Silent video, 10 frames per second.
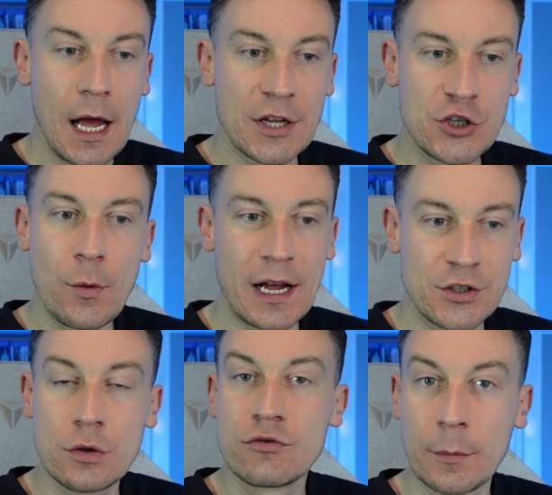2 out of
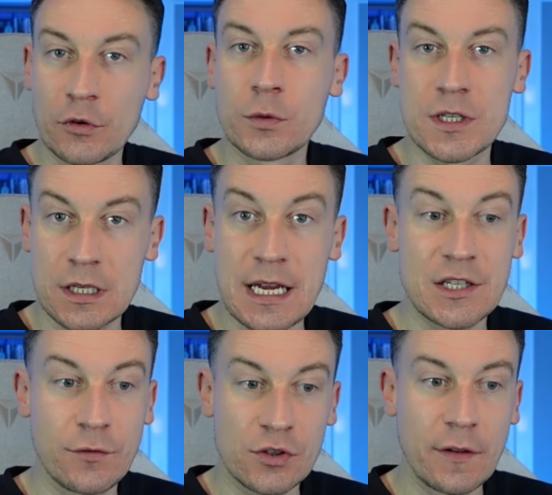2 dribbles were
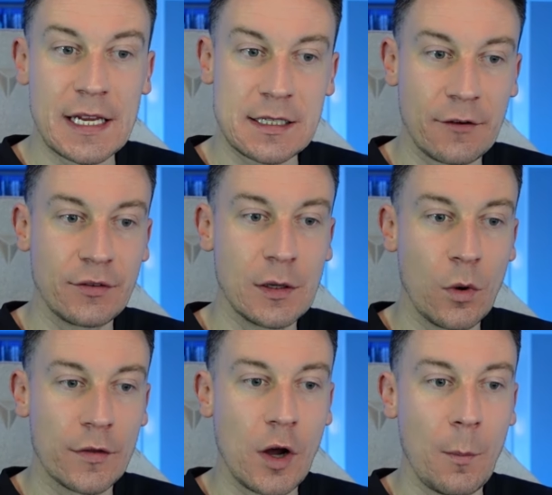successful, so that's definitely
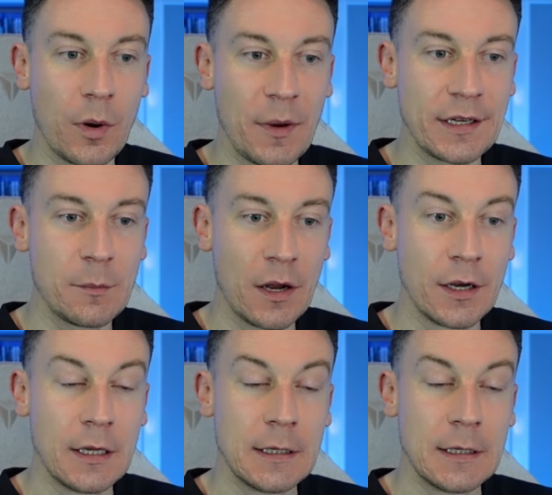worth complimenting him on.